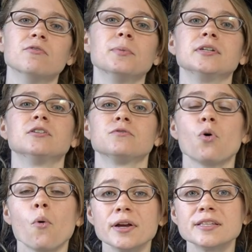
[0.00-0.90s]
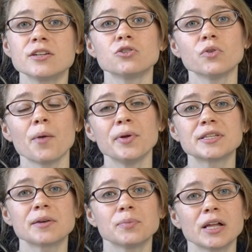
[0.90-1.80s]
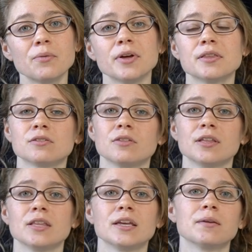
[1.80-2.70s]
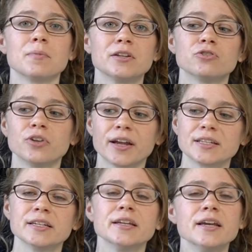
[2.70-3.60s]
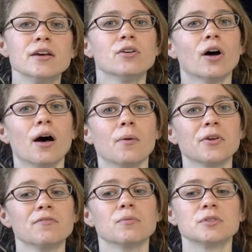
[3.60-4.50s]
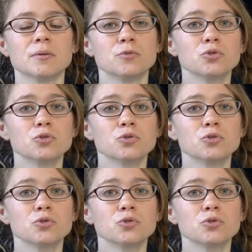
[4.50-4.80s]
a bunch of toys that your rabbits can play with so that they can be distracted. Give them some